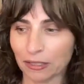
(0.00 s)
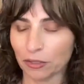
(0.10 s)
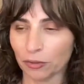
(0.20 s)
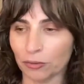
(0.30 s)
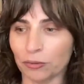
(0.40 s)

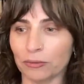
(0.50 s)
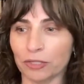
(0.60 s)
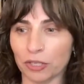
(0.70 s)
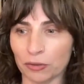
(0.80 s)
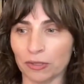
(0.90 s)
who
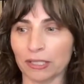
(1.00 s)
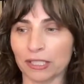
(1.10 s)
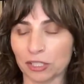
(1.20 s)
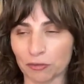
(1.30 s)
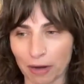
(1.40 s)
don't
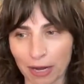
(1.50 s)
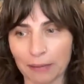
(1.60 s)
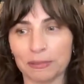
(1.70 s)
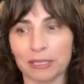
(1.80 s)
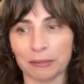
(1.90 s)

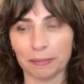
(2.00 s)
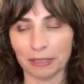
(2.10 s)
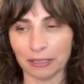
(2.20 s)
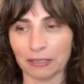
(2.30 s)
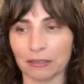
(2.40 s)
ascribe to the
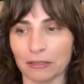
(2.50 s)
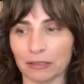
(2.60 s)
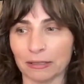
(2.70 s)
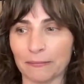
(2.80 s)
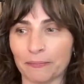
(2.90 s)

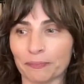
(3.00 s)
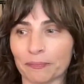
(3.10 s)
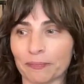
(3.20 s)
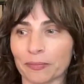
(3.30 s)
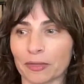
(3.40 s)
political
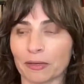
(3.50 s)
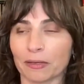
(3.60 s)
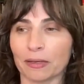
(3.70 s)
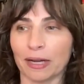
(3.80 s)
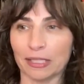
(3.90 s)

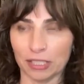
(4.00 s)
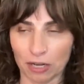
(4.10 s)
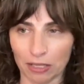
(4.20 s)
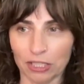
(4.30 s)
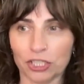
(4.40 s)

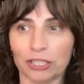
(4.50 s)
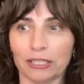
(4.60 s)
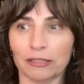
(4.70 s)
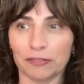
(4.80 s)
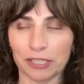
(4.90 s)

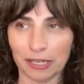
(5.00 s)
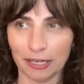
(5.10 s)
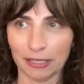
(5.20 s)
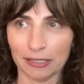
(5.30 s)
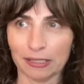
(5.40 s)
ideology of
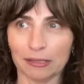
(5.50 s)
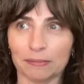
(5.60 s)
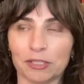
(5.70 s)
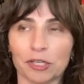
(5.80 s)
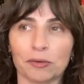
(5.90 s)

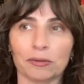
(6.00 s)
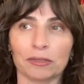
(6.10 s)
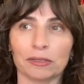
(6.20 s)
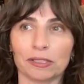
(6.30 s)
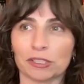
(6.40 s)
Zionism, don't
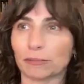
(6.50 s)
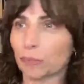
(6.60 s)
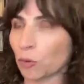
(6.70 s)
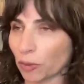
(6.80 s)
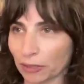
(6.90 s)

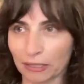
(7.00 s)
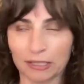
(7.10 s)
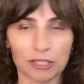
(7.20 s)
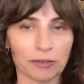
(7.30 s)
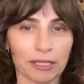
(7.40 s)
support
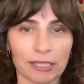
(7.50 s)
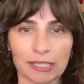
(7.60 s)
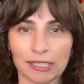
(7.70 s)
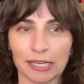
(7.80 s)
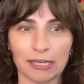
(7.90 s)
the Israeli
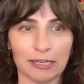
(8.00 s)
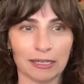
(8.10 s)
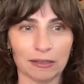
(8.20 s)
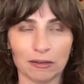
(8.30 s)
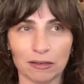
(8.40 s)
state
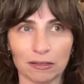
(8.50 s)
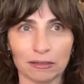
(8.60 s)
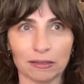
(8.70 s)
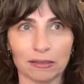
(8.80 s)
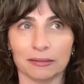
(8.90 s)
at
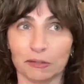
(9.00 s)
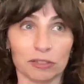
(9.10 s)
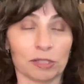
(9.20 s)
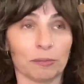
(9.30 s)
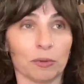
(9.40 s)
all,
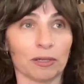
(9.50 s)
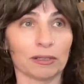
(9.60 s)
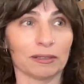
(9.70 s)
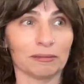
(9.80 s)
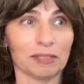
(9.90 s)
don't support
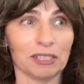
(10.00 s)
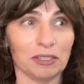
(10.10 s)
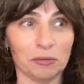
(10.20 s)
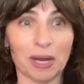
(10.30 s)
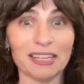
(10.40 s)
the
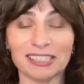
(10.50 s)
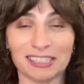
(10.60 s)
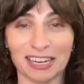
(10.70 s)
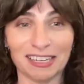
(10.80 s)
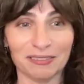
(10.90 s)
US
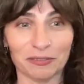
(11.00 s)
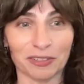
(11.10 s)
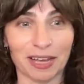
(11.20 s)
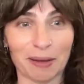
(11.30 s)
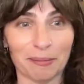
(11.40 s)
state
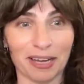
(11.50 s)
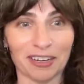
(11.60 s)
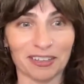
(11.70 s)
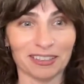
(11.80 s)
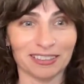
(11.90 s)
for that
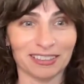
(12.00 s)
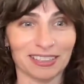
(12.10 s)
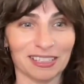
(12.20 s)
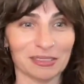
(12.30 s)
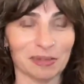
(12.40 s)
matter
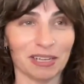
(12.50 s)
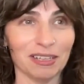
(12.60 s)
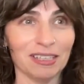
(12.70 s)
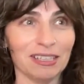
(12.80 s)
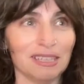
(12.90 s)
as
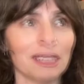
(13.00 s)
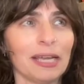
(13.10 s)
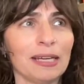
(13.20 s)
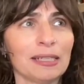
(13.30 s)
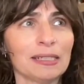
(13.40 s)
well.
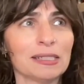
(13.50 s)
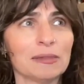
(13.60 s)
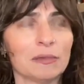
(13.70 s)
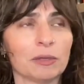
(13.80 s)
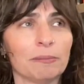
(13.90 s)
And
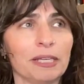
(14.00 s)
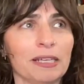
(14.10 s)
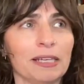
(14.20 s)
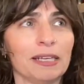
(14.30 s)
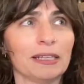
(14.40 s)
we're
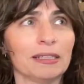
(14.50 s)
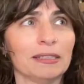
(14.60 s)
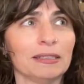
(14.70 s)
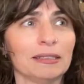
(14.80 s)
being,